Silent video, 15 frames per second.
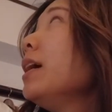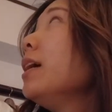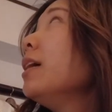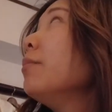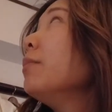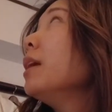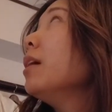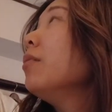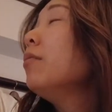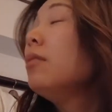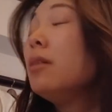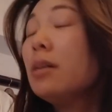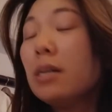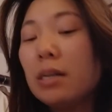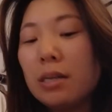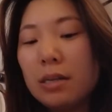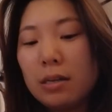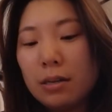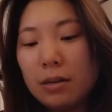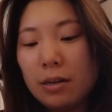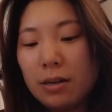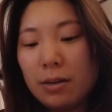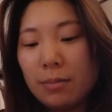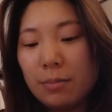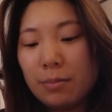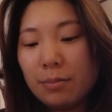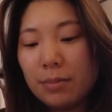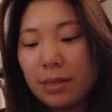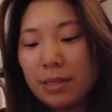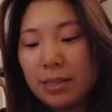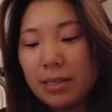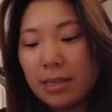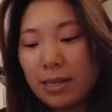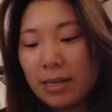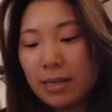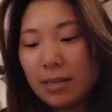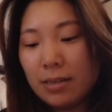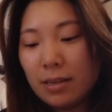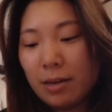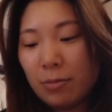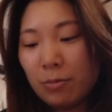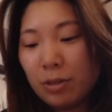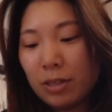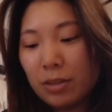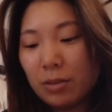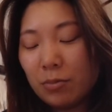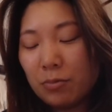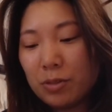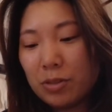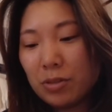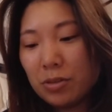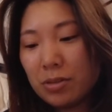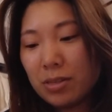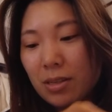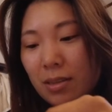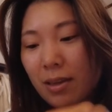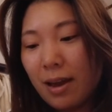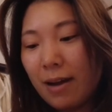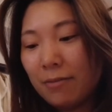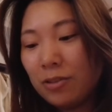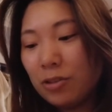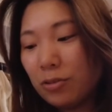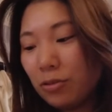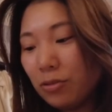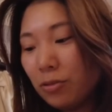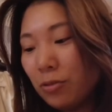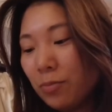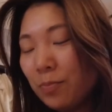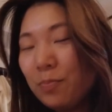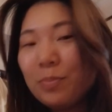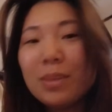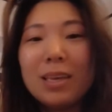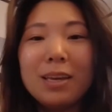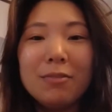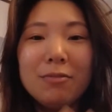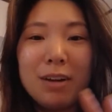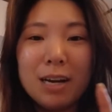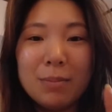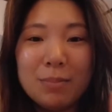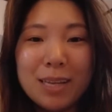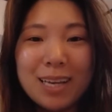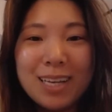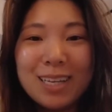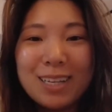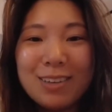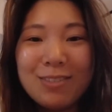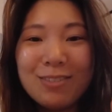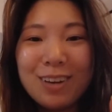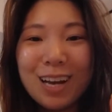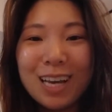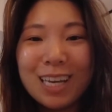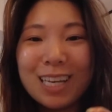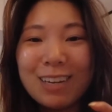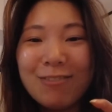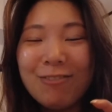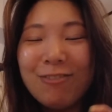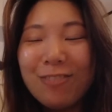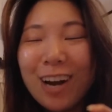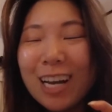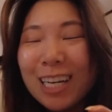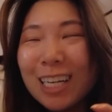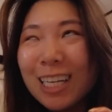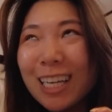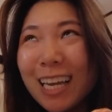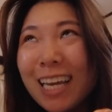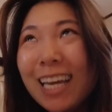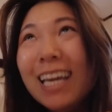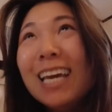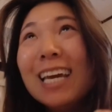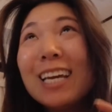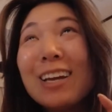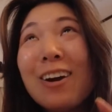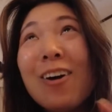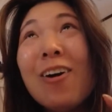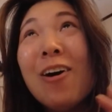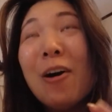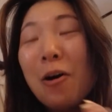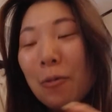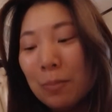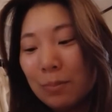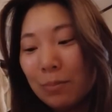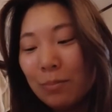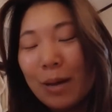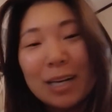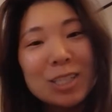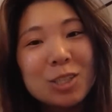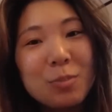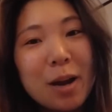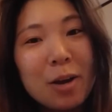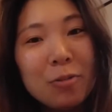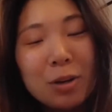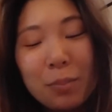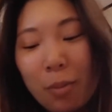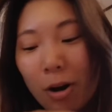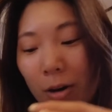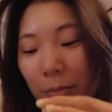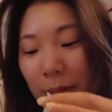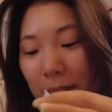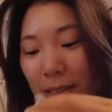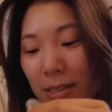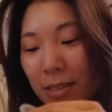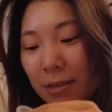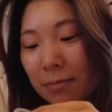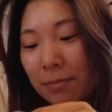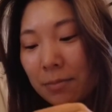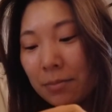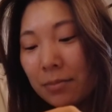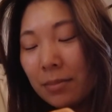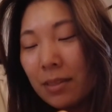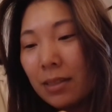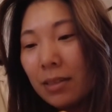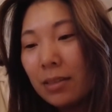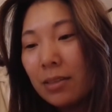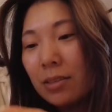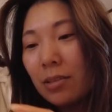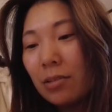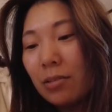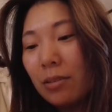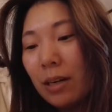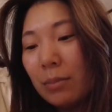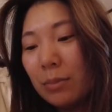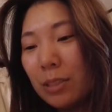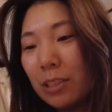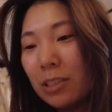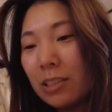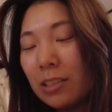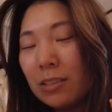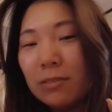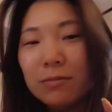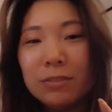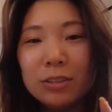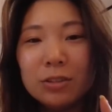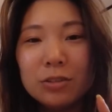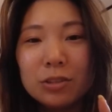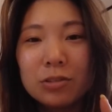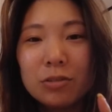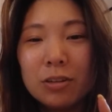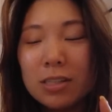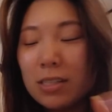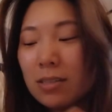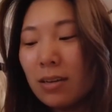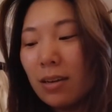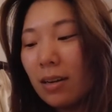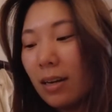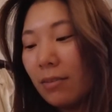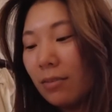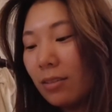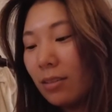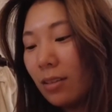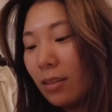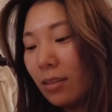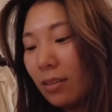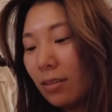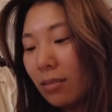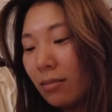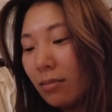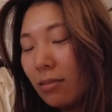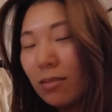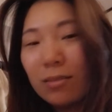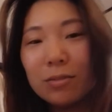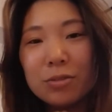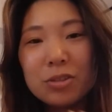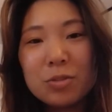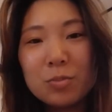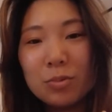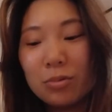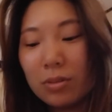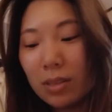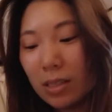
a.m. now. And then I will get the results in the afternoon. If I am negative, I can finally go home, back to my own apartment. So I'm just fingers crossed that everything goes smoothly